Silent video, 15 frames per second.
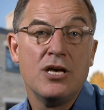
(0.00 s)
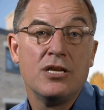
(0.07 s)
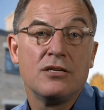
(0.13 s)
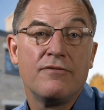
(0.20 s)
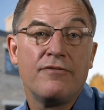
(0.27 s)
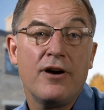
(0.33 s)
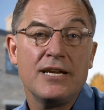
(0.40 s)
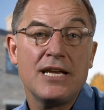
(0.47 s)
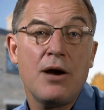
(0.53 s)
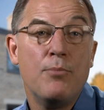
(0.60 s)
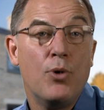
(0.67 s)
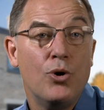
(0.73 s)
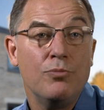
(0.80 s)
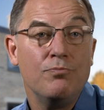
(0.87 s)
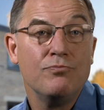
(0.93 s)
To find out
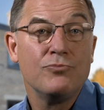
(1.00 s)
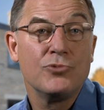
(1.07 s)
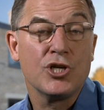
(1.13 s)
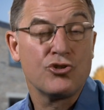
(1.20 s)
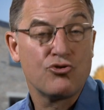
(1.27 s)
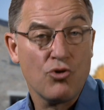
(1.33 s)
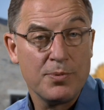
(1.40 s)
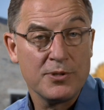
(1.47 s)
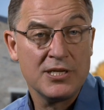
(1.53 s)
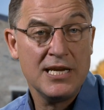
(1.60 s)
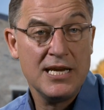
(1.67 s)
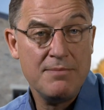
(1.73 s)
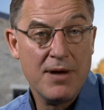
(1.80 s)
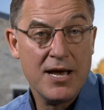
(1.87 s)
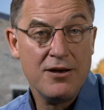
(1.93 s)
more, just drop us an
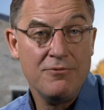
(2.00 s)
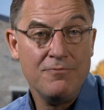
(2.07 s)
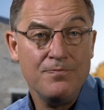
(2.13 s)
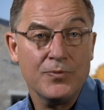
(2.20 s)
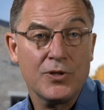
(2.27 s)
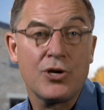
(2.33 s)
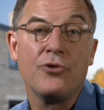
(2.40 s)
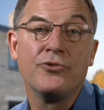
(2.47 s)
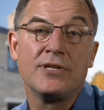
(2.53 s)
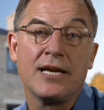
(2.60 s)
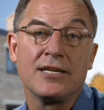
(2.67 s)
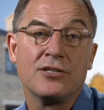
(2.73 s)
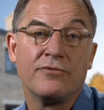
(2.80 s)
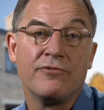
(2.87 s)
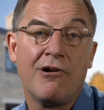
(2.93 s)
email,
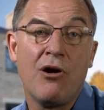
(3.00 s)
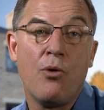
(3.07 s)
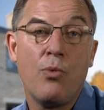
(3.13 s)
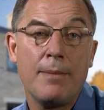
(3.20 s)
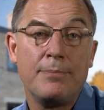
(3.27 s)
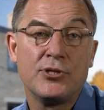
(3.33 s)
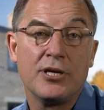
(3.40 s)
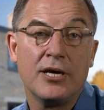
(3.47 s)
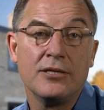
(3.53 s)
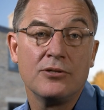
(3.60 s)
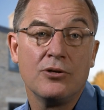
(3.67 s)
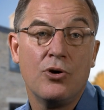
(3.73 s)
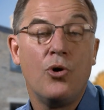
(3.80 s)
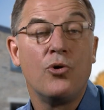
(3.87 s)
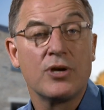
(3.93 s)
contact us via our website,
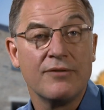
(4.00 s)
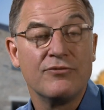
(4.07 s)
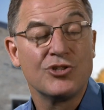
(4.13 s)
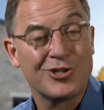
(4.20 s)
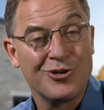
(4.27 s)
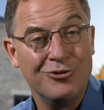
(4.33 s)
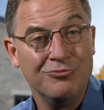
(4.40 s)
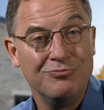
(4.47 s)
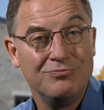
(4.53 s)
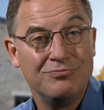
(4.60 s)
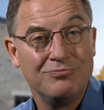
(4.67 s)
or give us a call.